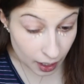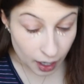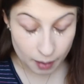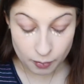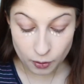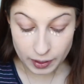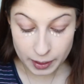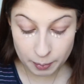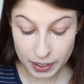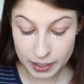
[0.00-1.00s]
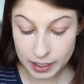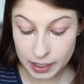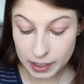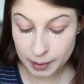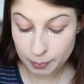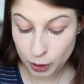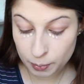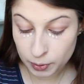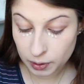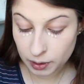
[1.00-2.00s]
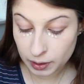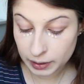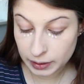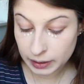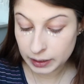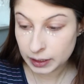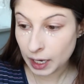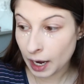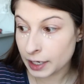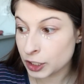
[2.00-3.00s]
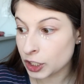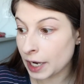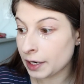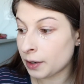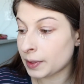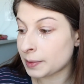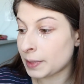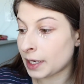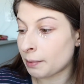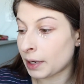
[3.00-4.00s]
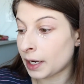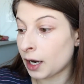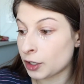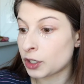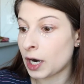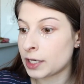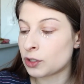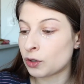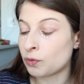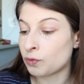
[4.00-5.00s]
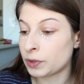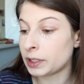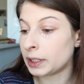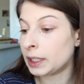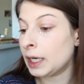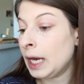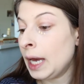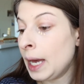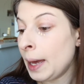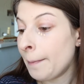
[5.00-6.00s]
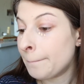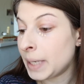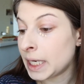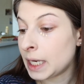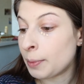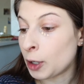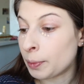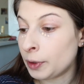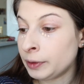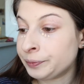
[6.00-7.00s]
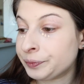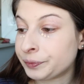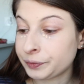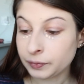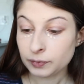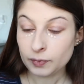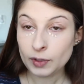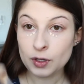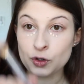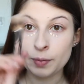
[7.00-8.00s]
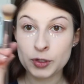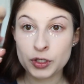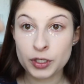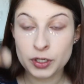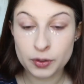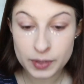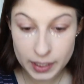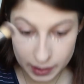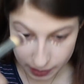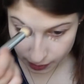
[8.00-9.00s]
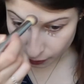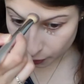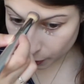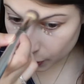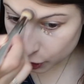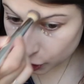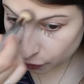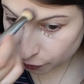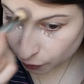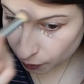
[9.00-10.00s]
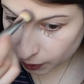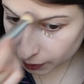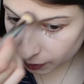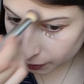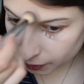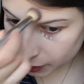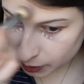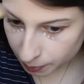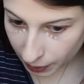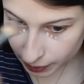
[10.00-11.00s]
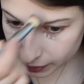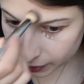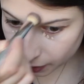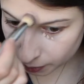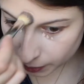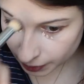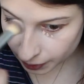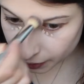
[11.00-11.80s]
a more like pinky purple eyeshadow. It's making my under eyes look really pinky purple. So I'm just gonna use a concealer brush for the little spot I did on my